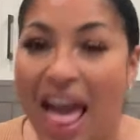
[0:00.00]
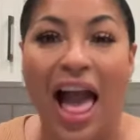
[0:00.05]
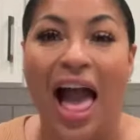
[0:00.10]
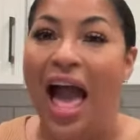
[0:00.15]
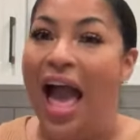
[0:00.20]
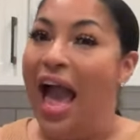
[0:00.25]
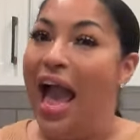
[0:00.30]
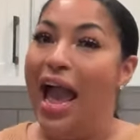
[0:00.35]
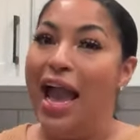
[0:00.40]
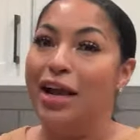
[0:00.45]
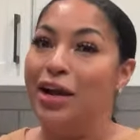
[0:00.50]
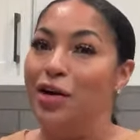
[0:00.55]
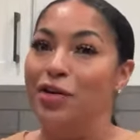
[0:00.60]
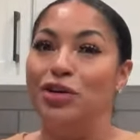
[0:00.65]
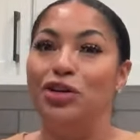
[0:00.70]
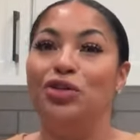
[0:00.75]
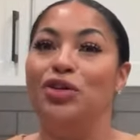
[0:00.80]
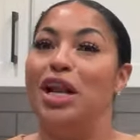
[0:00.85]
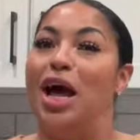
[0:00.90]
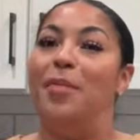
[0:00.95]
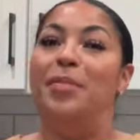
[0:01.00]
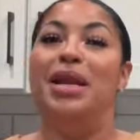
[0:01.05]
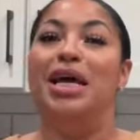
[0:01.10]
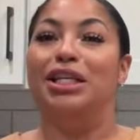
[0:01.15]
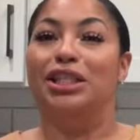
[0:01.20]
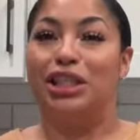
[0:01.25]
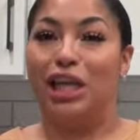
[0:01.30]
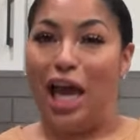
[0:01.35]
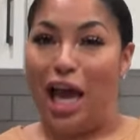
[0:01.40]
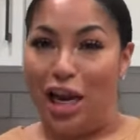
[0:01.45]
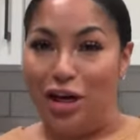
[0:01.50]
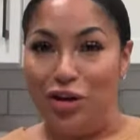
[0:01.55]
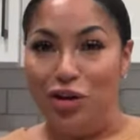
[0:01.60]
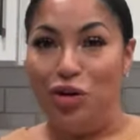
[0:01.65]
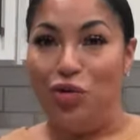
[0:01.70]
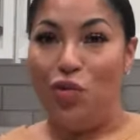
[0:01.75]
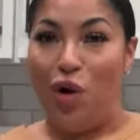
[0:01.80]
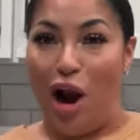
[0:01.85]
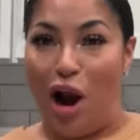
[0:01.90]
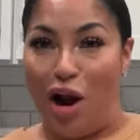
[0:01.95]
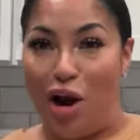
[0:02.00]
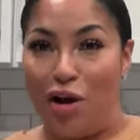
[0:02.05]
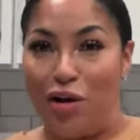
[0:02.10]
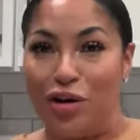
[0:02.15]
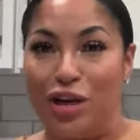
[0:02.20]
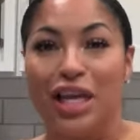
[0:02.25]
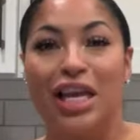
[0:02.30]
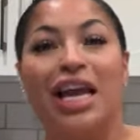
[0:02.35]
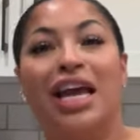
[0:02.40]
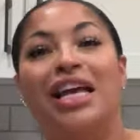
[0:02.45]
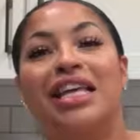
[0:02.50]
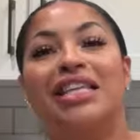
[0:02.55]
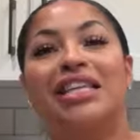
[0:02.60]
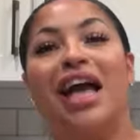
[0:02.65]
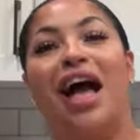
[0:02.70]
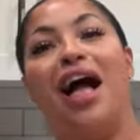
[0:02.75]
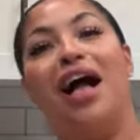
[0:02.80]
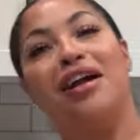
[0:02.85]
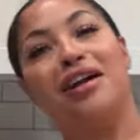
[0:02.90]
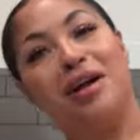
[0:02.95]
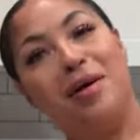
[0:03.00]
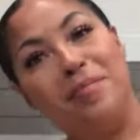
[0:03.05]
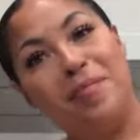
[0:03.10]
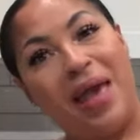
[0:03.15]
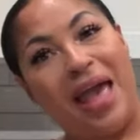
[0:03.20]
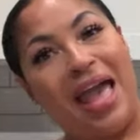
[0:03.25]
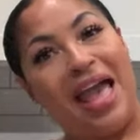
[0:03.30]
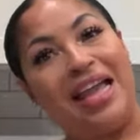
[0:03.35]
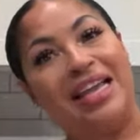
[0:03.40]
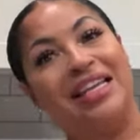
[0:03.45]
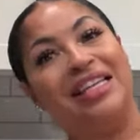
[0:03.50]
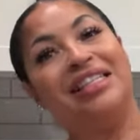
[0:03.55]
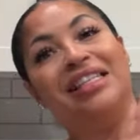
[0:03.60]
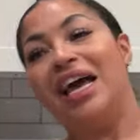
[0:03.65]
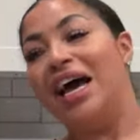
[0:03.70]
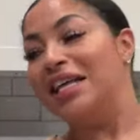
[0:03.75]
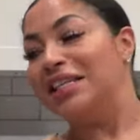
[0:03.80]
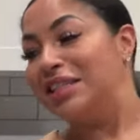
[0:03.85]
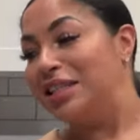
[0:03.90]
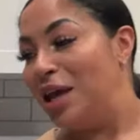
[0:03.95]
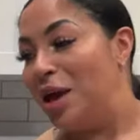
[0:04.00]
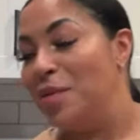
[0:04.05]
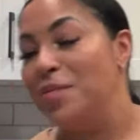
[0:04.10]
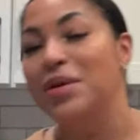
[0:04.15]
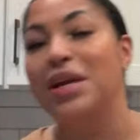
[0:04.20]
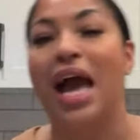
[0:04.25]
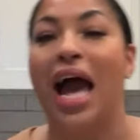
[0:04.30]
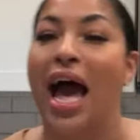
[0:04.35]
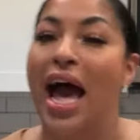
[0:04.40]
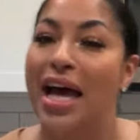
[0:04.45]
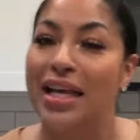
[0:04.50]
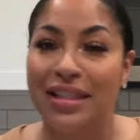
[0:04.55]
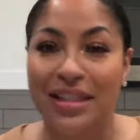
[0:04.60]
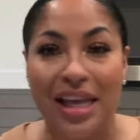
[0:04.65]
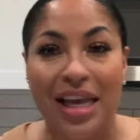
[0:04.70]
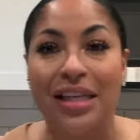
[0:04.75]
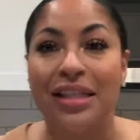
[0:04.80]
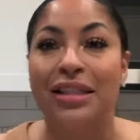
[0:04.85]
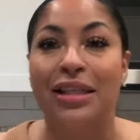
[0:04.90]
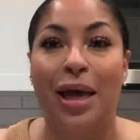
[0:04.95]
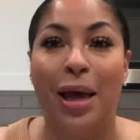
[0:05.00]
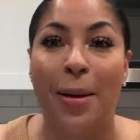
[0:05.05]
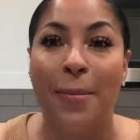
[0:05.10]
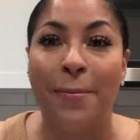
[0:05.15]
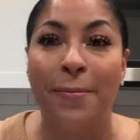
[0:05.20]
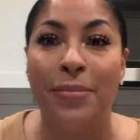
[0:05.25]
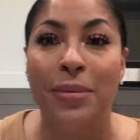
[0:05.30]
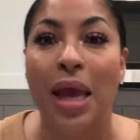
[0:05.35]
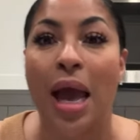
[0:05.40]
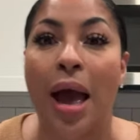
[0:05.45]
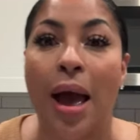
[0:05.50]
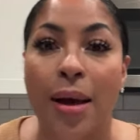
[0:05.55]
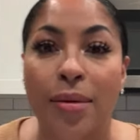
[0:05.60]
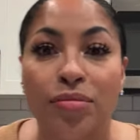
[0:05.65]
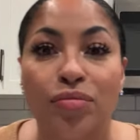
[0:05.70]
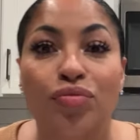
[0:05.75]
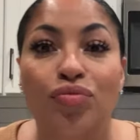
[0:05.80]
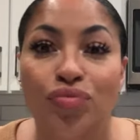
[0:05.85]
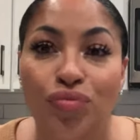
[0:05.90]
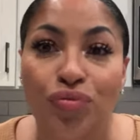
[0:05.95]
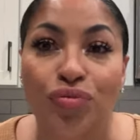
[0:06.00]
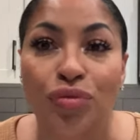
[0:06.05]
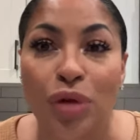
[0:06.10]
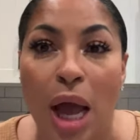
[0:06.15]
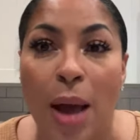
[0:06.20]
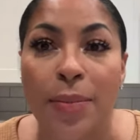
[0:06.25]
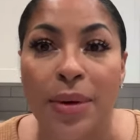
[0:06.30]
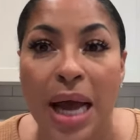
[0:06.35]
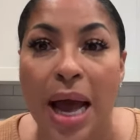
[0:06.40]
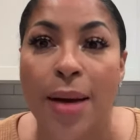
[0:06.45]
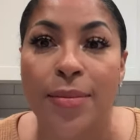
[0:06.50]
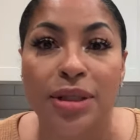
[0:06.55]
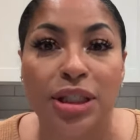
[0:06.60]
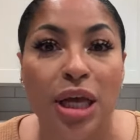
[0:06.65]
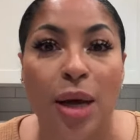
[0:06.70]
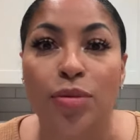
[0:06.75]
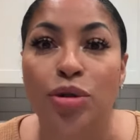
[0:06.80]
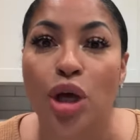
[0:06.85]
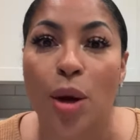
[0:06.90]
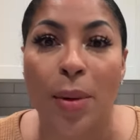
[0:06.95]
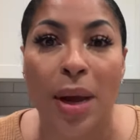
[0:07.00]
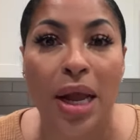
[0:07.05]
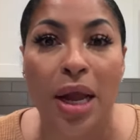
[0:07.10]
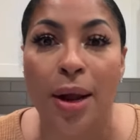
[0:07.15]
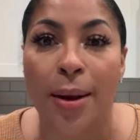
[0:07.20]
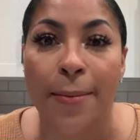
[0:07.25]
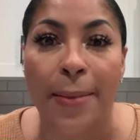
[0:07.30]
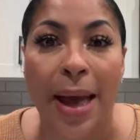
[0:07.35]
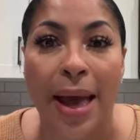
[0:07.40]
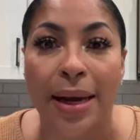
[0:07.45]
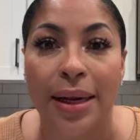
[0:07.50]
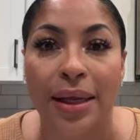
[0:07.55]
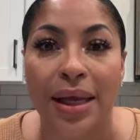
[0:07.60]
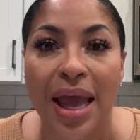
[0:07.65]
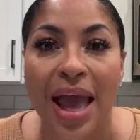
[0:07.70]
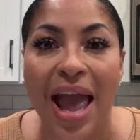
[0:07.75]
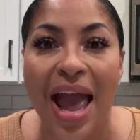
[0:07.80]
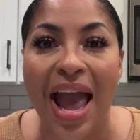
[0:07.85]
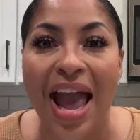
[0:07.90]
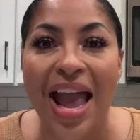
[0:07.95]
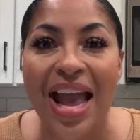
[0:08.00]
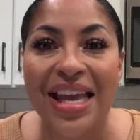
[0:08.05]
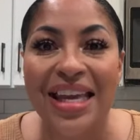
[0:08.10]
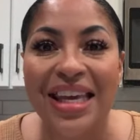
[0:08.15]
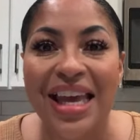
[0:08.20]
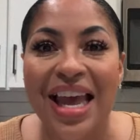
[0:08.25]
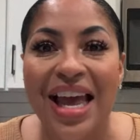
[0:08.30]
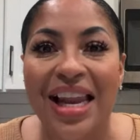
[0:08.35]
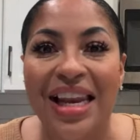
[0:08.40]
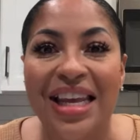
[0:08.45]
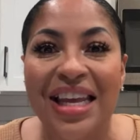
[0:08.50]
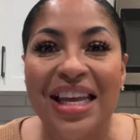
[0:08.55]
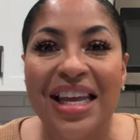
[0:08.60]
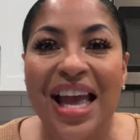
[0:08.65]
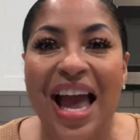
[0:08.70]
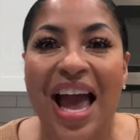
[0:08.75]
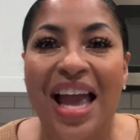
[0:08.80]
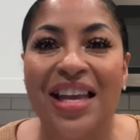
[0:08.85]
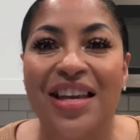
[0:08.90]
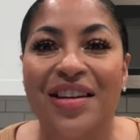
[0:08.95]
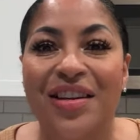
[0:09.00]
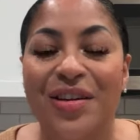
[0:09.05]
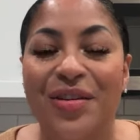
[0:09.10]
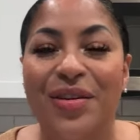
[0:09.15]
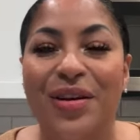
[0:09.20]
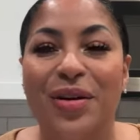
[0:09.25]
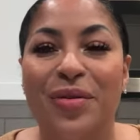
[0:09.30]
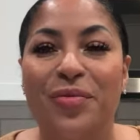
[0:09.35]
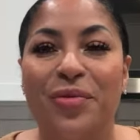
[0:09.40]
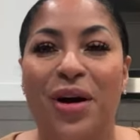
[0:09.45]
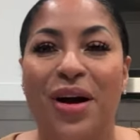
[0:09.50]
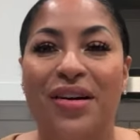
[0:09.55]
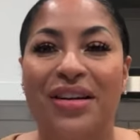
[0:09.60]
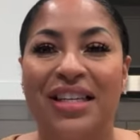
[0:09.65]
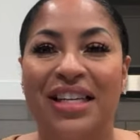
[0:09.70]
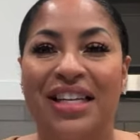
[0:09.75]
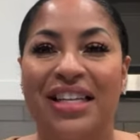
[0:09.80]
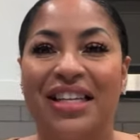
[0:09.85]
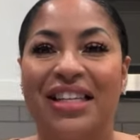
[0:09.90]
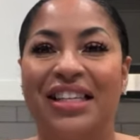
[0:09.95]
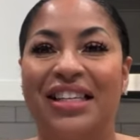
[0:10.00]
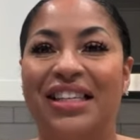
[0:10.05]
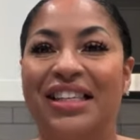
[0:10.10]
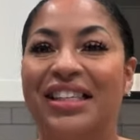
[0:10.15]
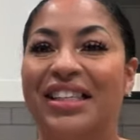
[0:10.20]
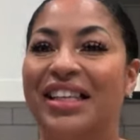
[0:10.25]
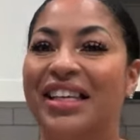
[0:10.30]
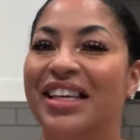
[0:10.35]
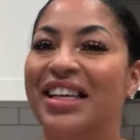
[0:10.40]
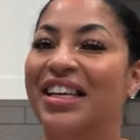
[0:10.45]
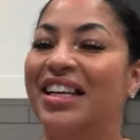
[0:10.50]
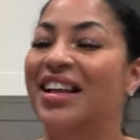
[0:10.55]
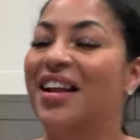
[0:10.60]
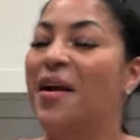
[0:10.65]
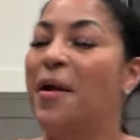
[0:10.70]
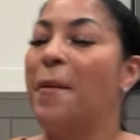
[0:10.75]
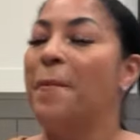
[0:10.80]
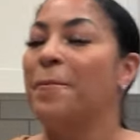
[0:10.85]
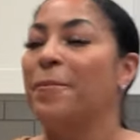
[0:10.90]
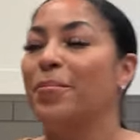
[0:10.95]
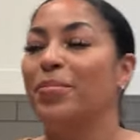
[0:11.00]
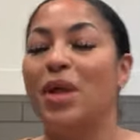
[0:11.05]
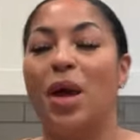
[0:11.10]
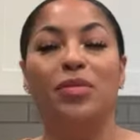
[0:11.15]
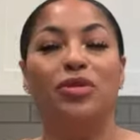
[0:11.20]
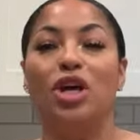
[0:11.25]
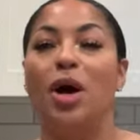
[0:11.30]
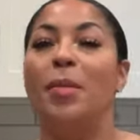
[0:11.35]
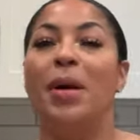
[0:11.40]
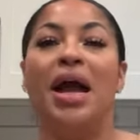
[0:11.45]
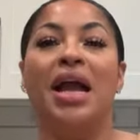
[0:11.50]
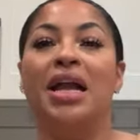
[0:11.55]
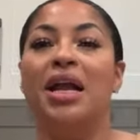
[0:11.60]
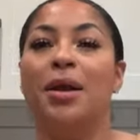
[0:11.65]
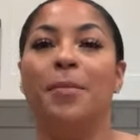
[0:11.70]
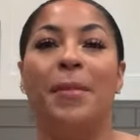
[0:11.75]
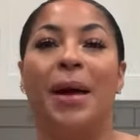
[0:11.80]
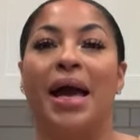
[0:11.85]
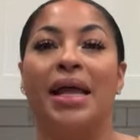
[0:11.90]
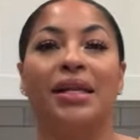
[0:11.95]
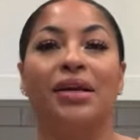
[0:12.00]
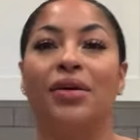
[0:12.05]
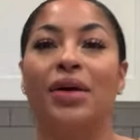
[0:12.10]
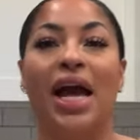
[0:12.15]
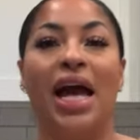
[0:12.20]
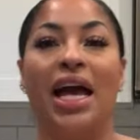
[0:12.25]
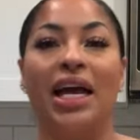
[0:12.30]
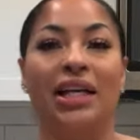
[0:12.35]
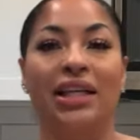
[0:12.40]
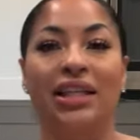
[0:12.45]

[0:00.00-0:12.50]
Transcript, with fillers: I ain't gonna do it. I'm gonna let y'all do the work. Y'all come back and y'all tell me. I'll say something. Y'all, mm -hmm. I'm commenting. I'm talking about everybody. Hey, Kelly, how you doing? Welcome. I'm talking about everybody, okay?